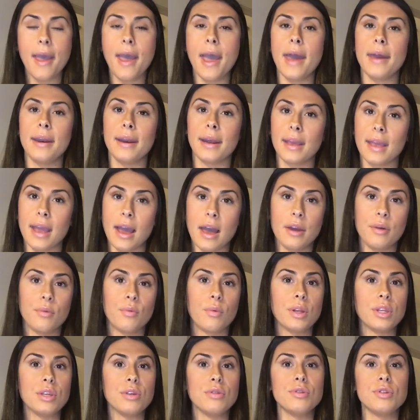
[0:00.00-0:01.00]
And again,
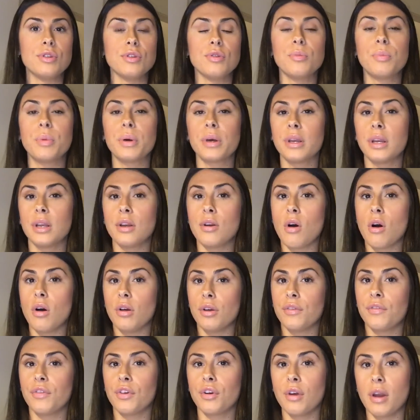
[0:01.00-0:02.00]
when you do put in all
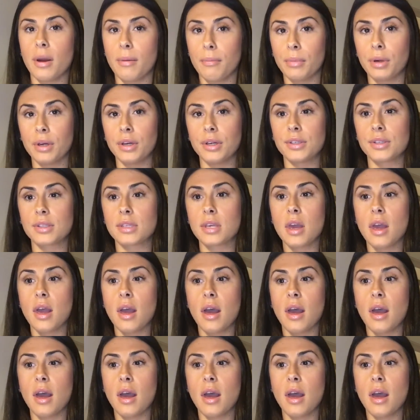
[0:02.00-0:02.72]
of your numbers